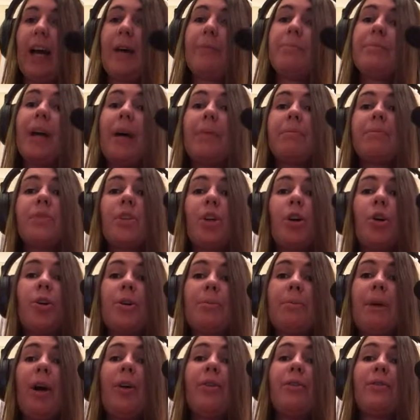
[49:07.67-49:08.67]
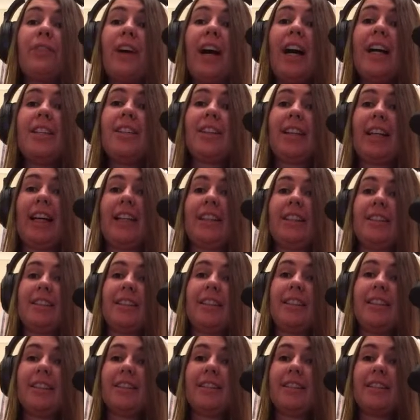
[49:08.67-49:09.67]
I'm talking about a final
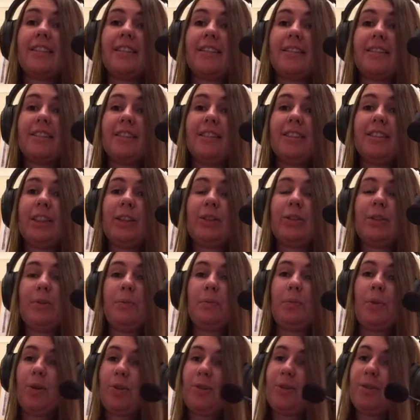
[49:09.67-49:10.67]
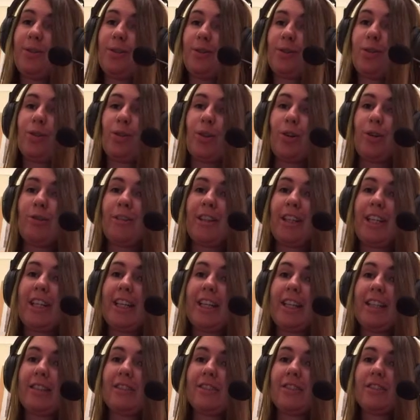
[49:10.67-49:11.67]
exit, considering what story
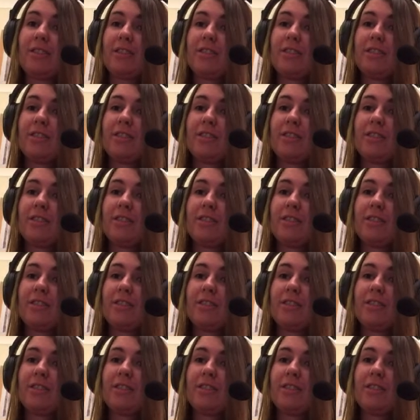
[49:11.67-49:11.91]
it is.